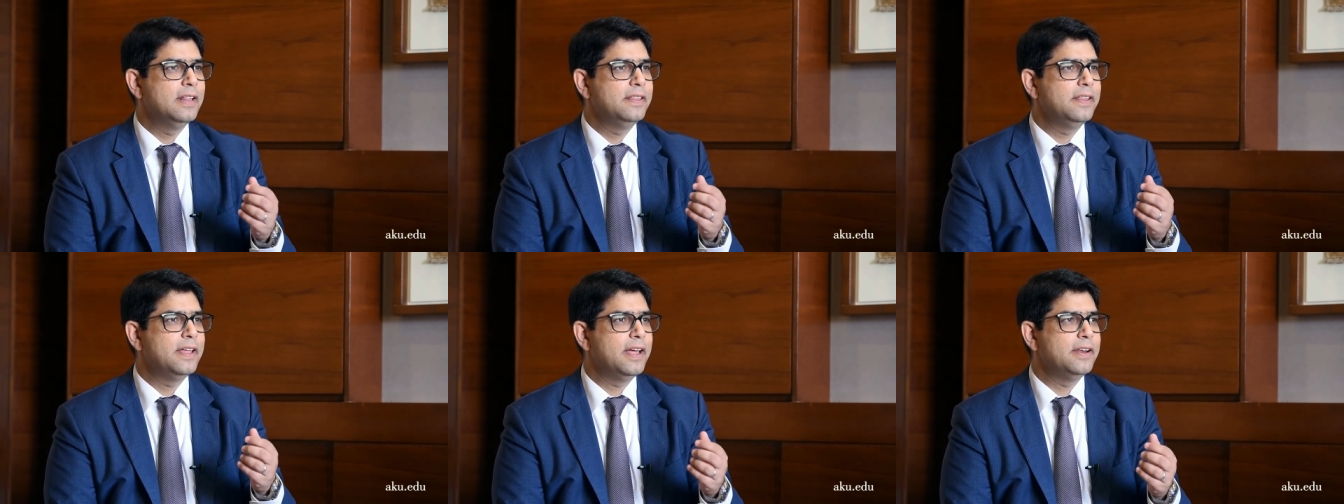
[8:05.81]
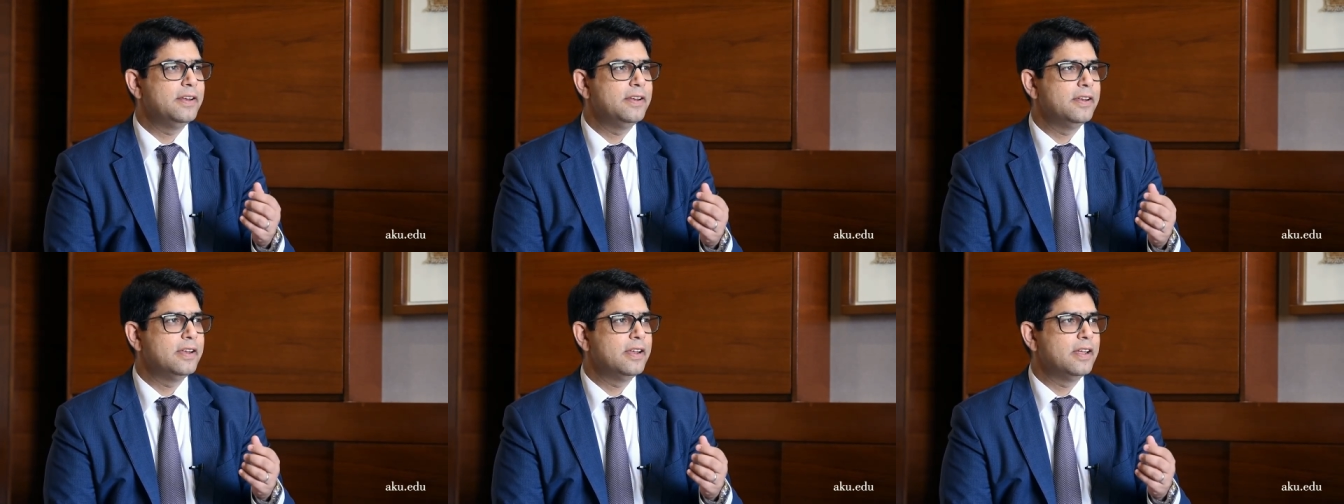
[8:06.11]

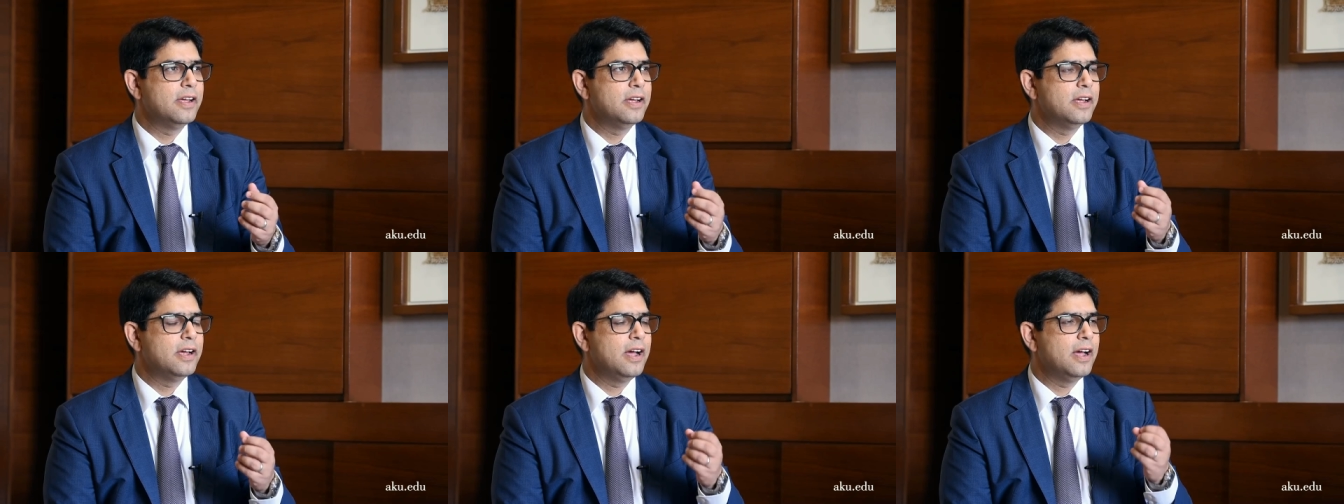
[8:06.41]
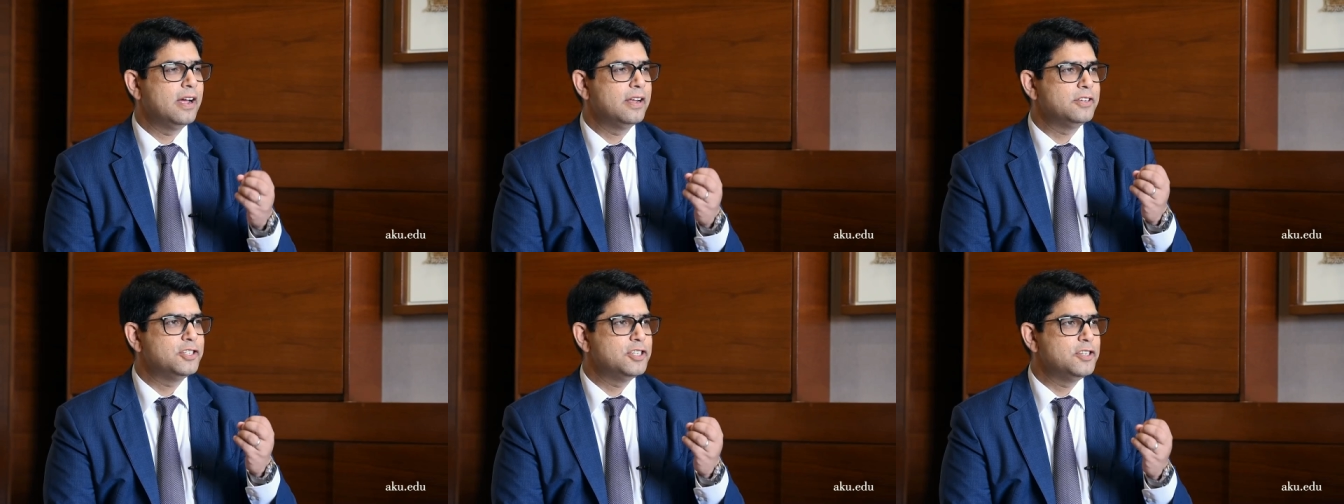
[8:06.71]
then
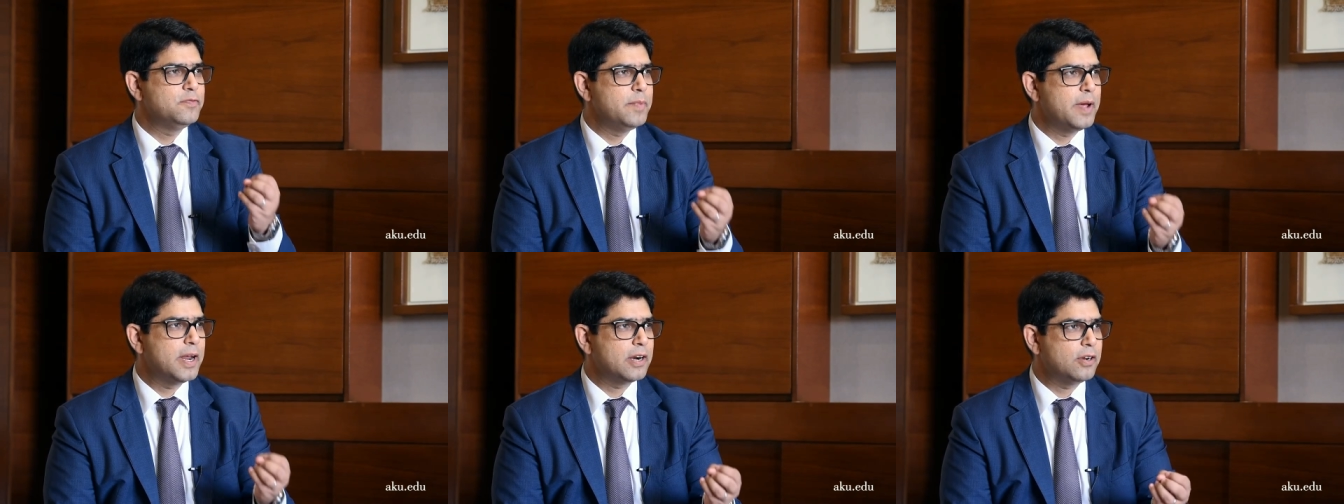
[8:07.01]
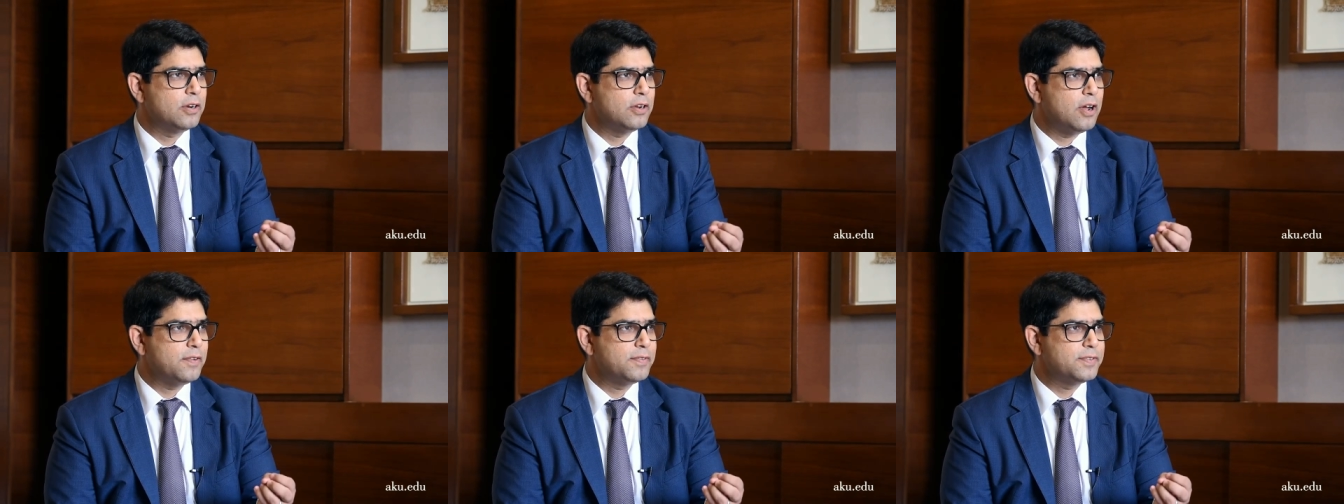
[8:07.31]
uh, chief
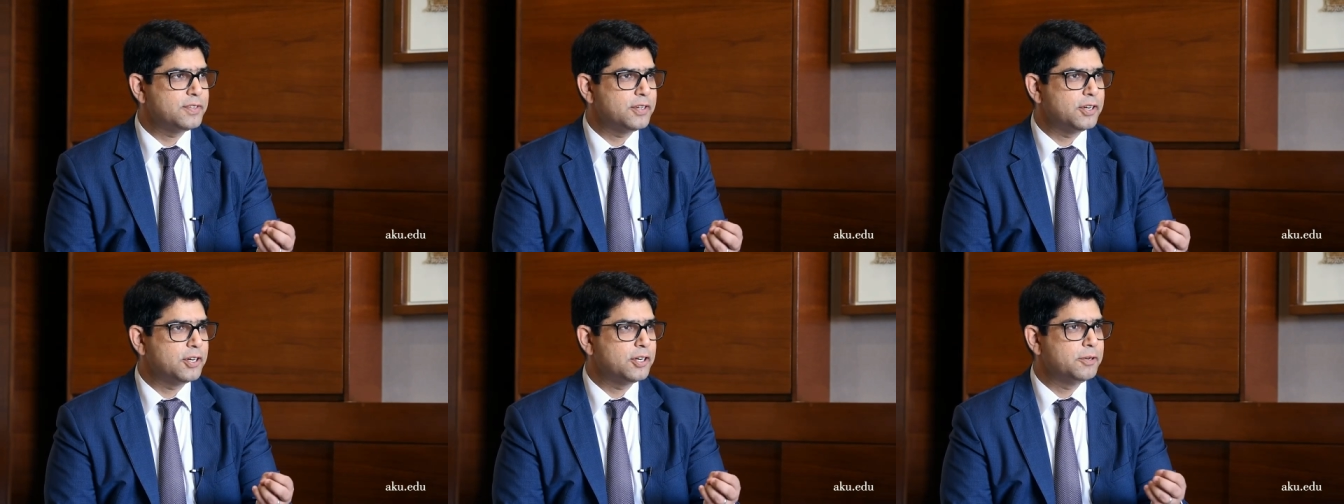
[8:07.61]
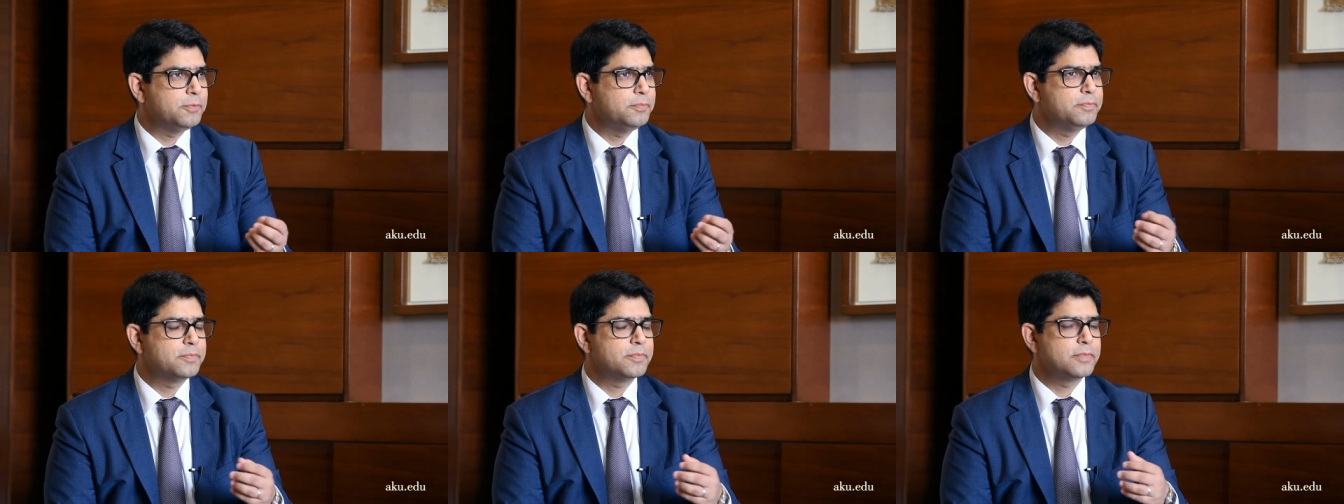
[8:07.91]
medical
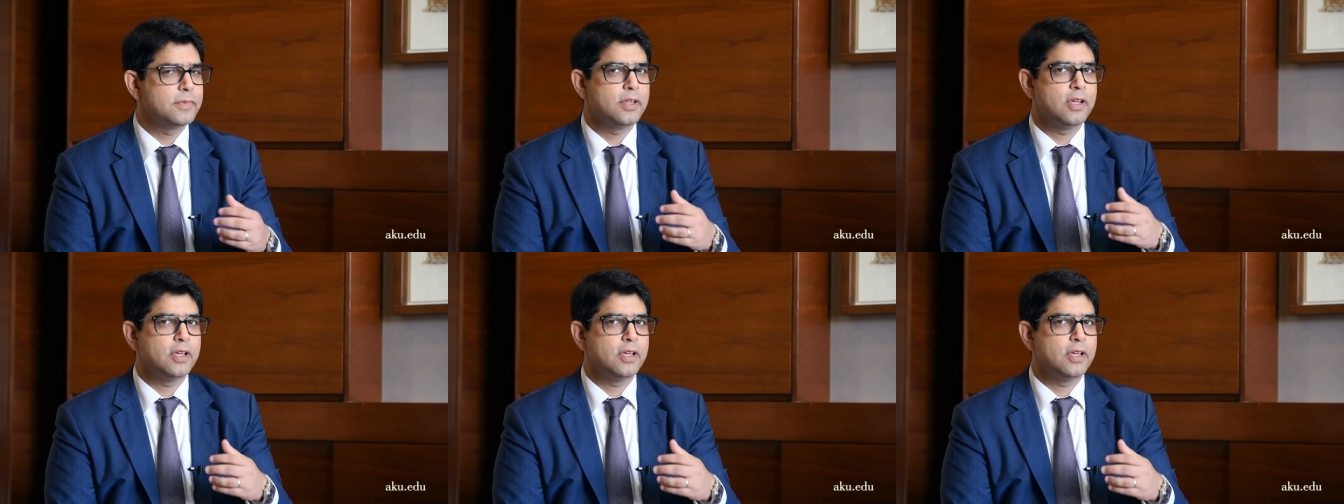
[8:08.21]
officer,